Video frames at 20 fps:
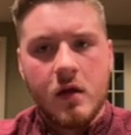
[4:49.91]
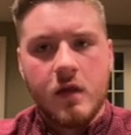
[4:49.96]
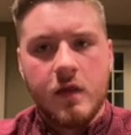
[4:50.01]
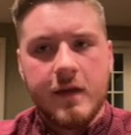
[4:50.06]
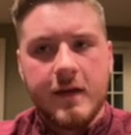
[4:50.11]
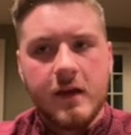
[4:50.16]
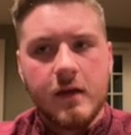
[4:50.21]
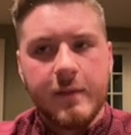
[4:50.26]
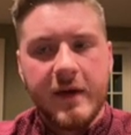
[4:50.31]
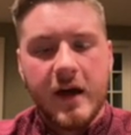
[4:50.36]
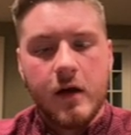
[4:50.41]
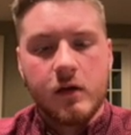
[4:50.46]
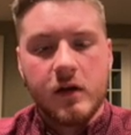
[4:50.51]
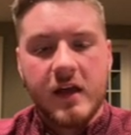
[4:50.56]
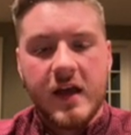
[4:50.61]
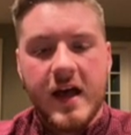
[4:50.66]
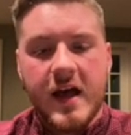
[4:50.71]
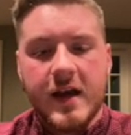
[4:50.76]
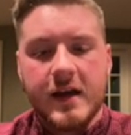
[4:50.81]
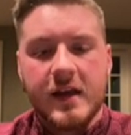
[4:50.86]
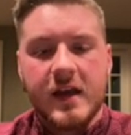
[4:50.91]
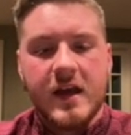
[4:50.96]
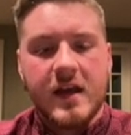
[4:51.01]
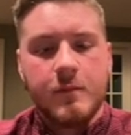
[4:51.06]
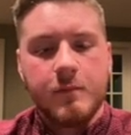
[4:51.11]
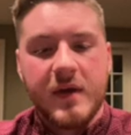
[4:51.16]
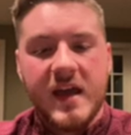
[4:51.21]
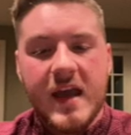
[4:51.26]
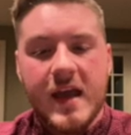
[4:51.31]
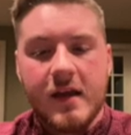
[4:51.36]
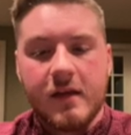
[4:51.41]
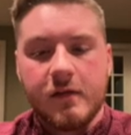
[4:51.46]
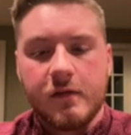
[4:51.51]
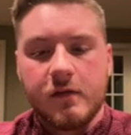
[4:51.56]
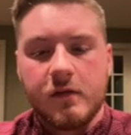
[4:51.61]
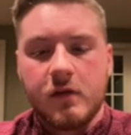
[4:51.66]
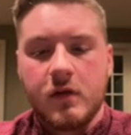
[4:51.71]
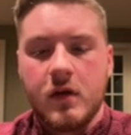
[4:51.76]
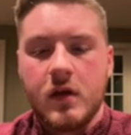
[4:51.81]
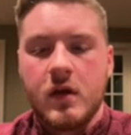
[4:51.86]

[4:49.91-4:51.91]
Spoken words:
Think about cut and paste.